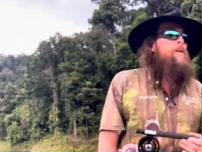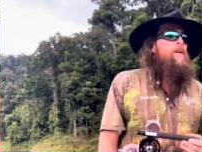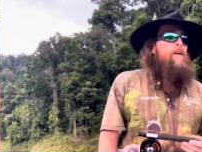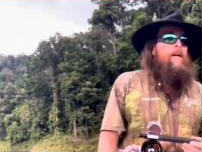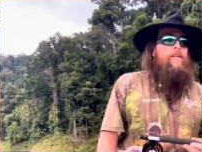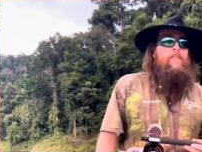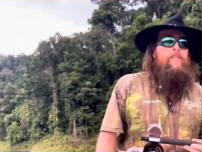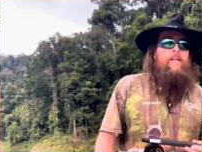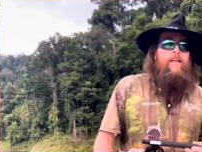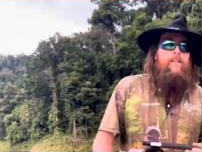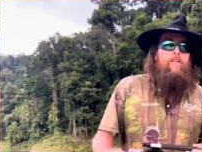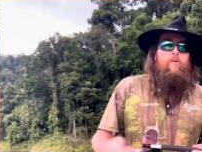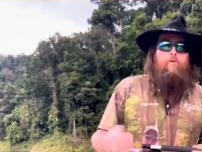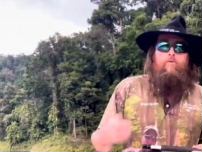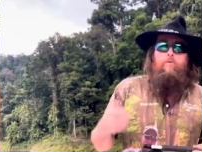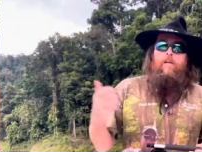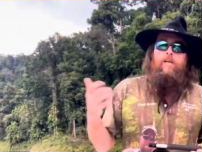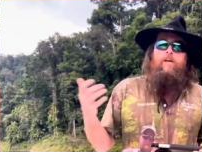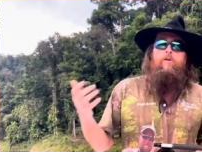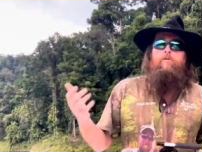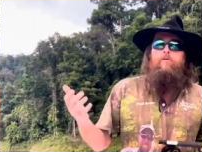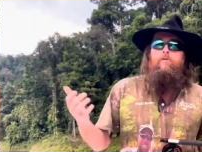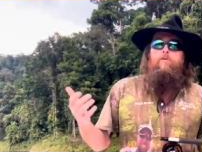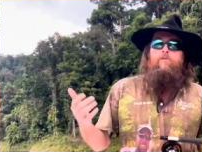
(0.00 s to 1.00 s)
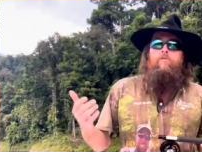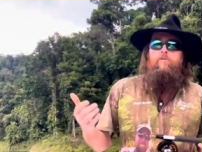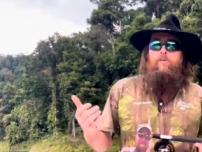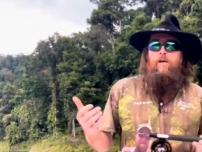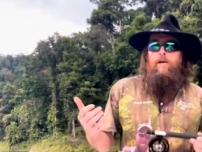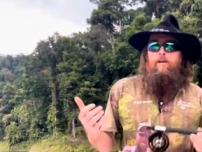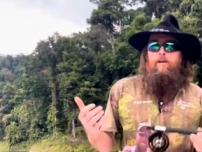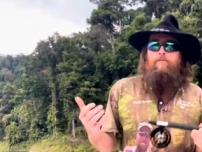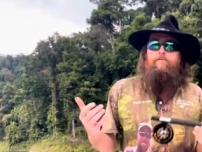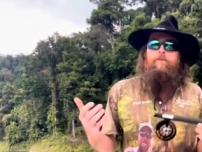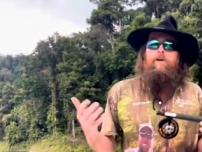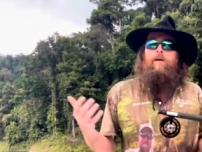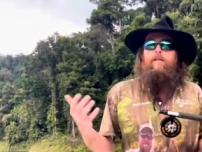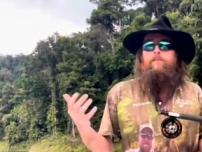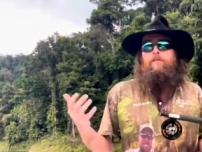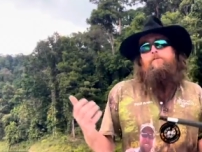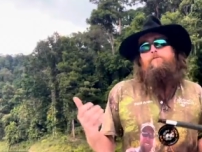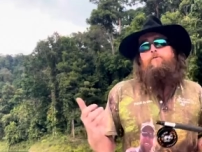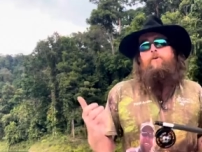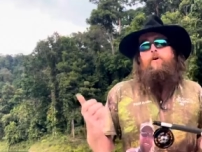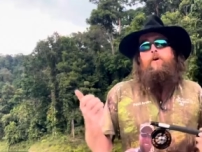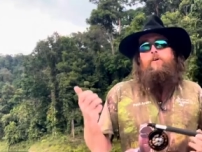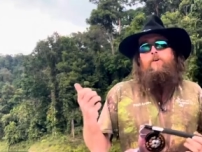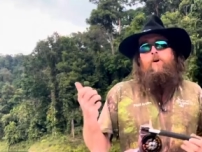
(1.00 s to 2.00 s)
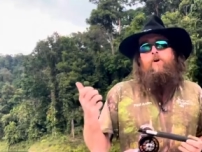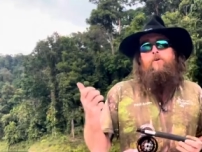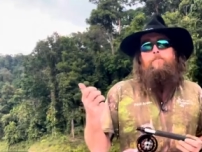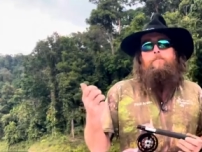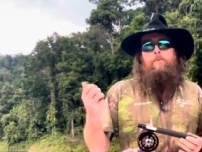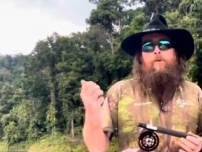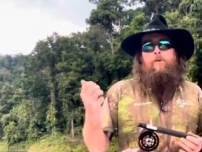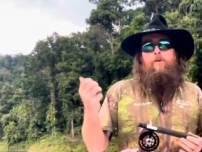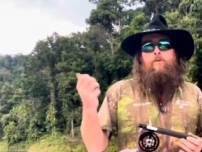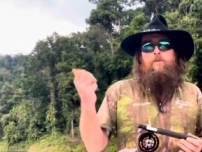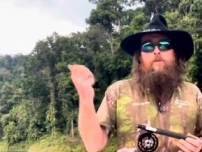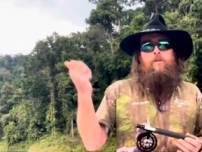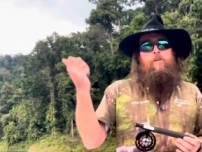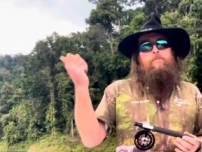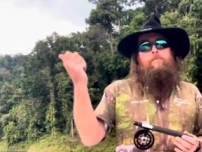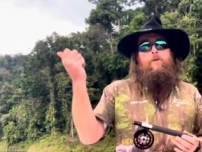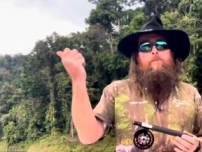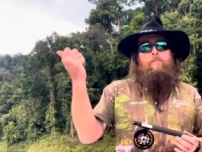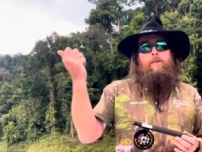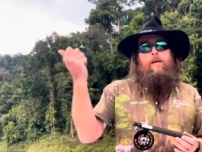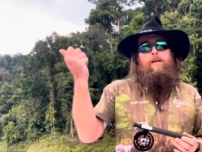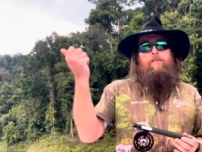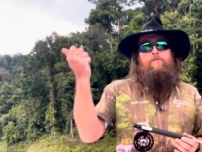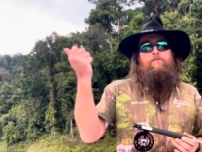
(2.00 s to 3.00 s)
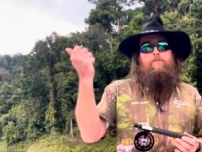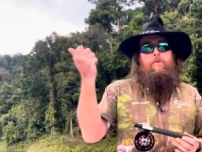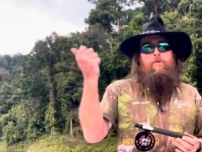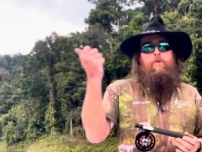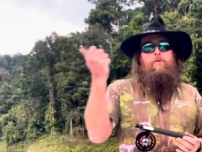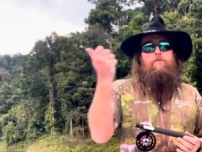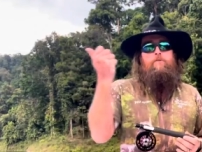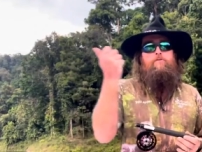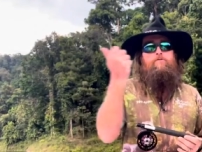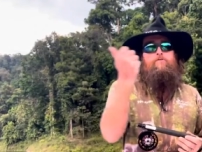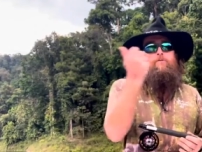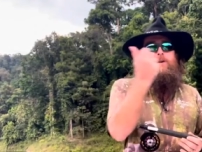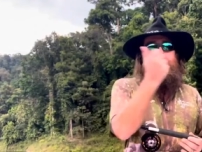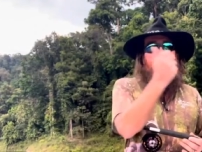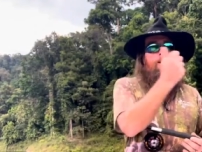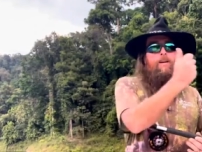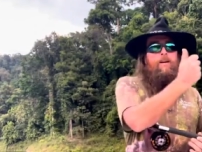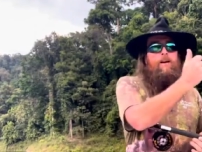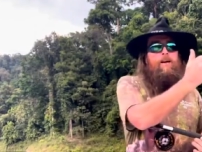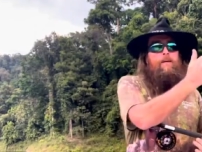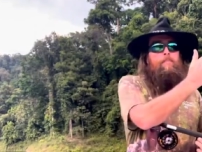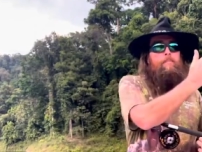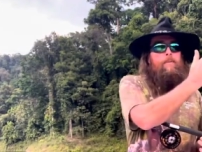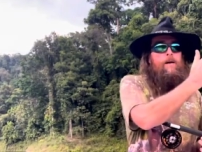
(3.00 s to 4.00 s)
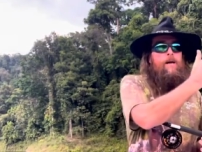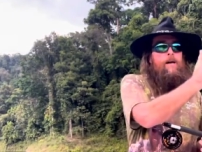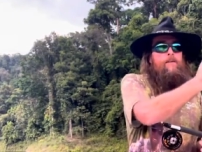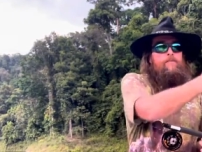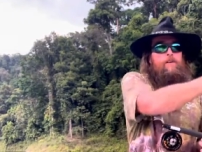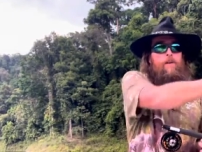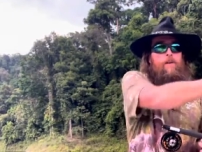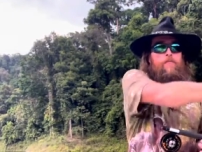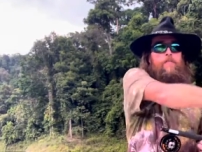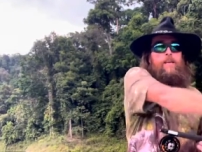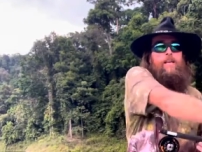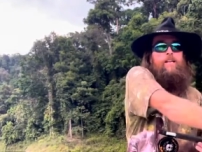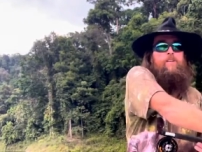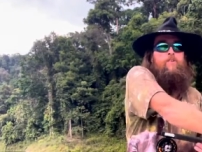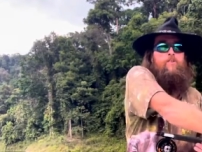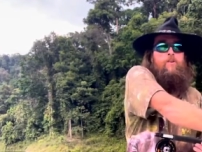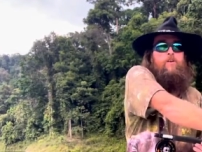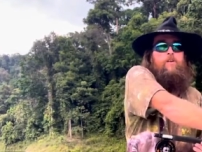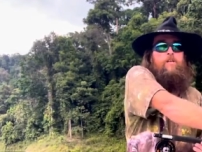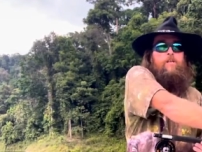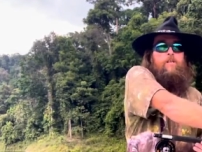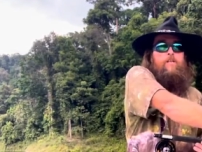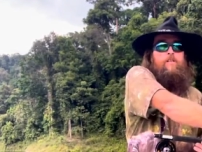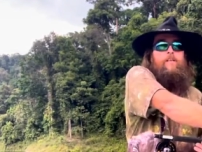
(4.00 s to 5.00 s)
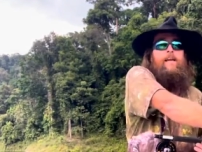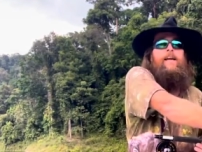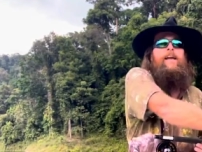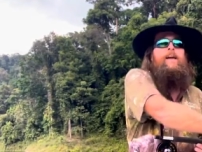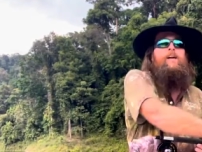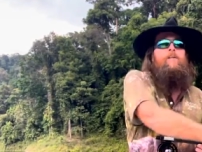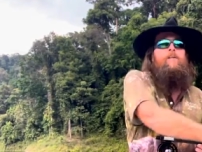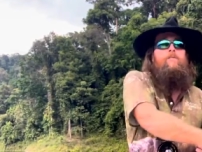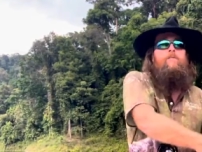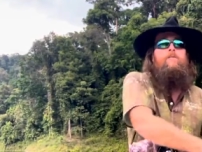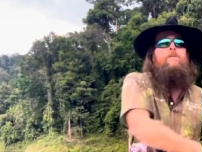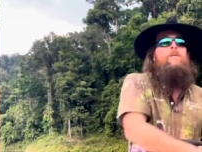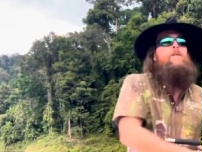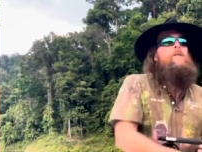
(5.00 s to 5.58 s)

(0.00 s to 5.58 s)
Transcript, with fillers: and then they'll tell you stuff like to throw an open loop you must throw a straight line path and then turn it down